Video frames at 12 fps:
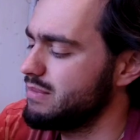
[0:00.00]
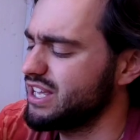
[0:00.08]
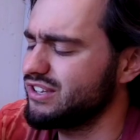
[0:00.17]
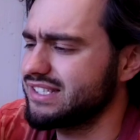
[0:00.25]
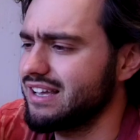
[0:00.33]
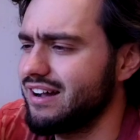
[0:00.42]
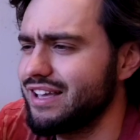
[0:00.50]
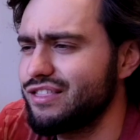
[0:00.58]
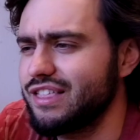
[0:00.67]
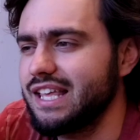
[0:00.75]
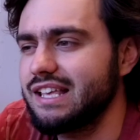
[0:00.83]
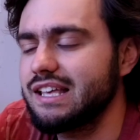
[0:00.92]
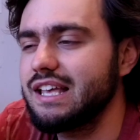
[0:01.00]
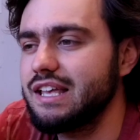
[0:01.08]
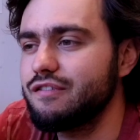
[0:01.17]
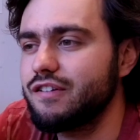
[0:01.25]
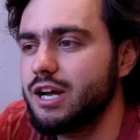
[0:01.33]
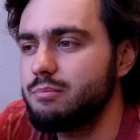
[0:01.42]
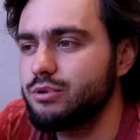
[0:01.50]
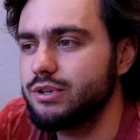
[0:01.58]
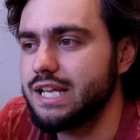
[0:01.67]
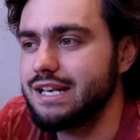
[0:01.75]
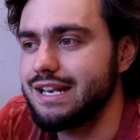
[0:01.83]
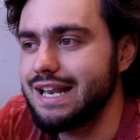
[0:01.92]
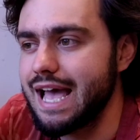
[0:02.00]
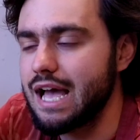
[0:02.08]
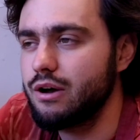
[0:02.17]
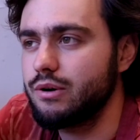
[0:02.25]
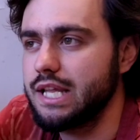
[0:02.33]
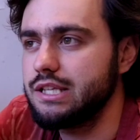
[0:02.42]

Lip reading: because I think if I put it now